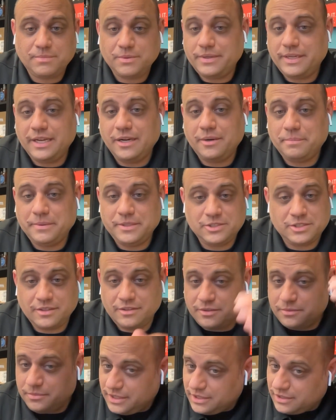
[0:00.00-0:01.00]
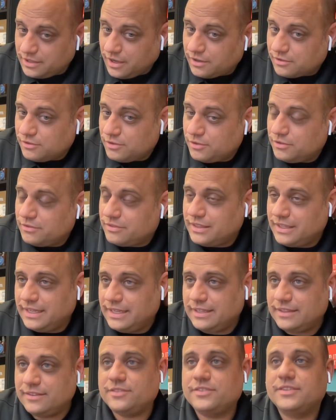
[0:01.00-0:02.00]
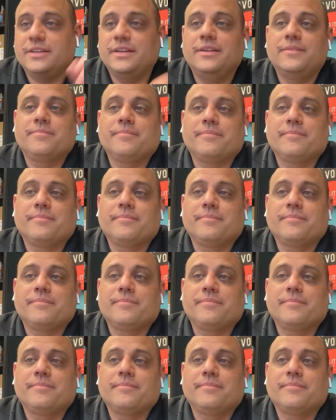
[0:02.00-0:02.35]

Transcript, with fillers: and we help each other. We talk through things.